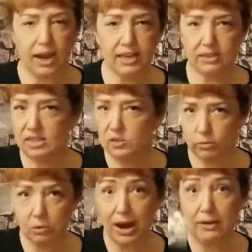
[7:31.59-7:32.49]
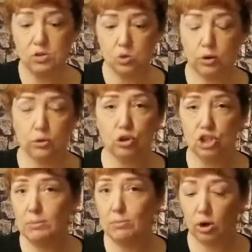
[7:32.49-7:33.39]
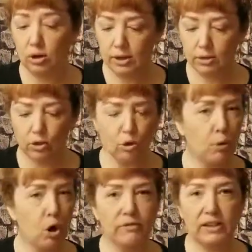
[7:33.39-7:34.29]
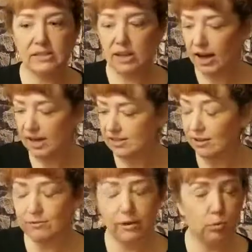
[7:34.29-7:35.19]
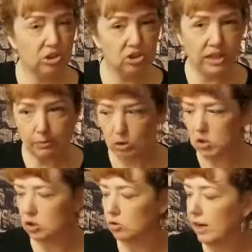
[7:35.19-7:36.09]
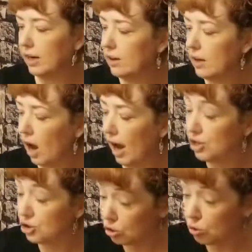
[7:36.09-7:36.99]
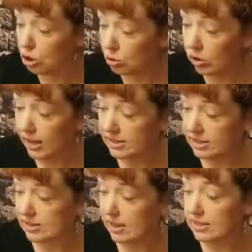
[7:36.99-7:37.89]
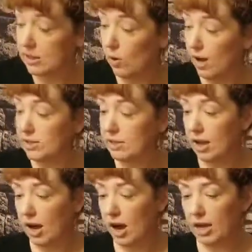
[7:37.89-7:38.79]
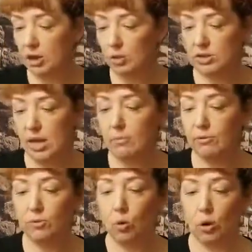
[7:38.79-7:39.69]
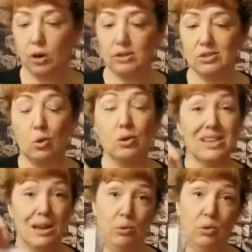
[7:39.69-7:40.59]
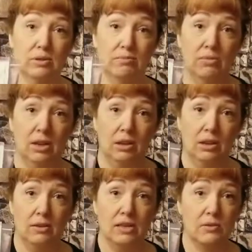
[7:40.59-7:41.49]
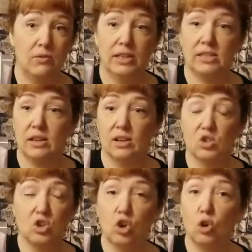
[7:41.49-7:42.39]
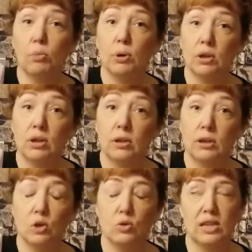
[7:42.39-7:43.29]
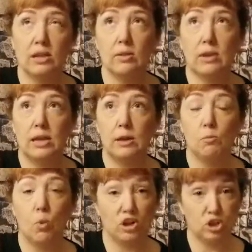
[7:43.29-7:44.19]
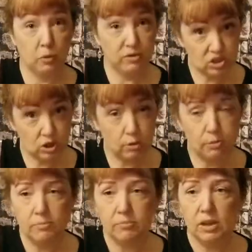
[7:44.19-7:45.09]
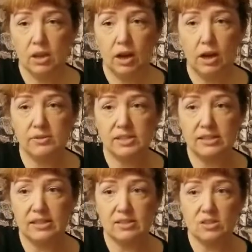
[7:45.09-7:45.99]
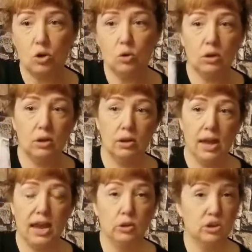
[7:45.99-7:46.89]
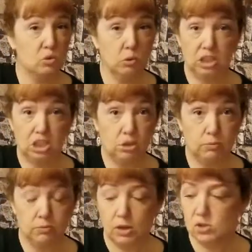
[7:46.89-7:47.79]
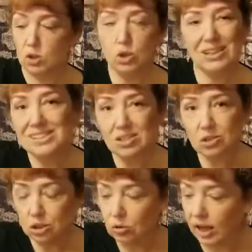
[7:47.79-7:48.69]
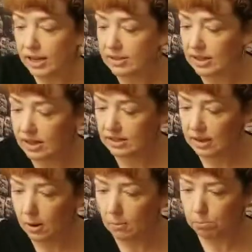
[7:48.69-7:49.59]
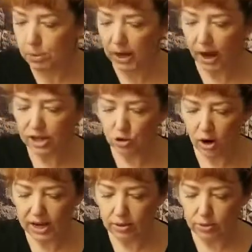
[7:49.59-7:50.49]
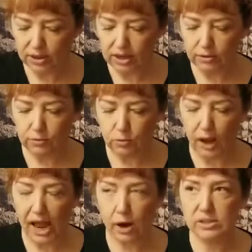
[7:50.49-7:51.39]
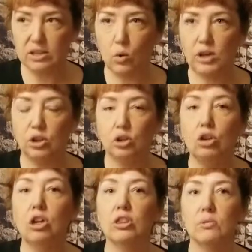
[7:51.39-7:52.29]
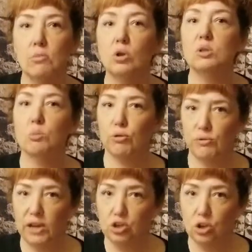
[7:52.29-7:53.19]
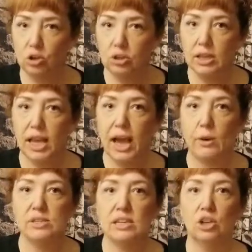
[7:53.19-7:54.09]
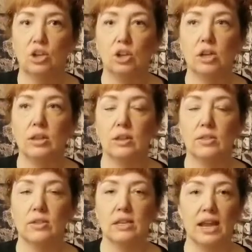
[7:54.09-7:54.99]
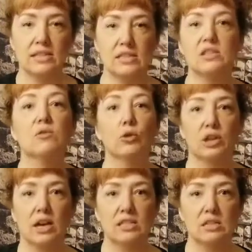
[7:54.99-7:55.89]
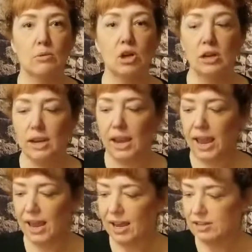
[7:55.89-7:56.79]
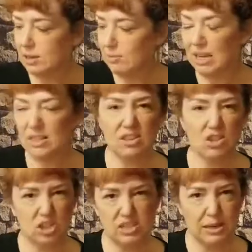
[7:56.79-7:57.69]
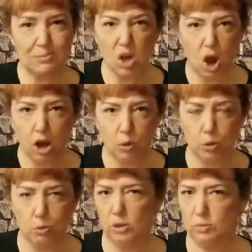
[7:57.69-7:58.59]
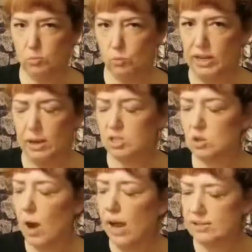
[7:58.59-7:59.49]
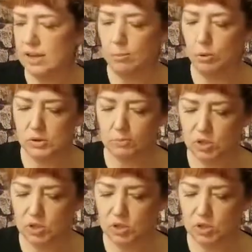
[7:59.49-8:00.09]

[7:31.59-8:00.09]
I get these from the craft store. They're cheaper. They're the perfect size. They fit with the labels. They're great. I do utilize the Scentsy ones. I use them for soak samples. This fits a scoop using the washer with scoop of Scentsy soak and looks really cute. So you can still utilize these, but I try and think of how is it going to look the most professional? How is it going to look the nicest for the customer? And to me, this just seems awkward when it comes to wax samples.